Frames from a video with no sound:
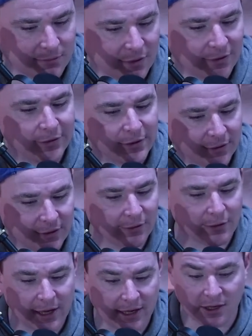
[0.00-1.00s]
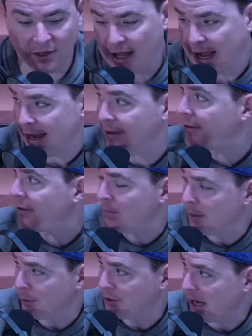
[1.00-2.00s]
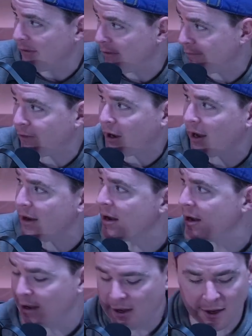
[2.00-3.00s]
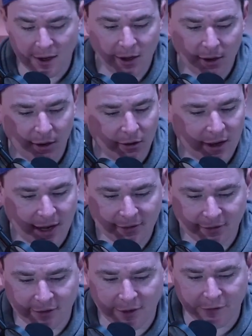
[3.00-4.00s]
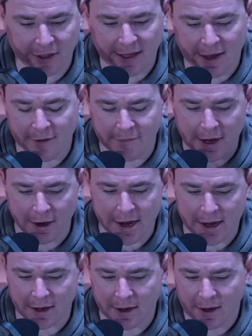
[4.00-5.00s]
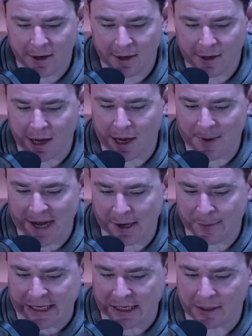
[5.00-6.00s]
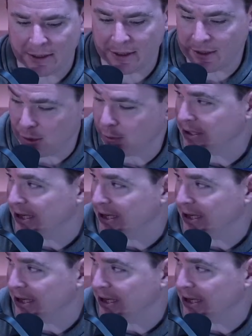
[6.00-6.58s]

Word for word: The Philistines are like Goliath, the people David fought. Uh, all kinds of stuff like that. A very common enemy in the Old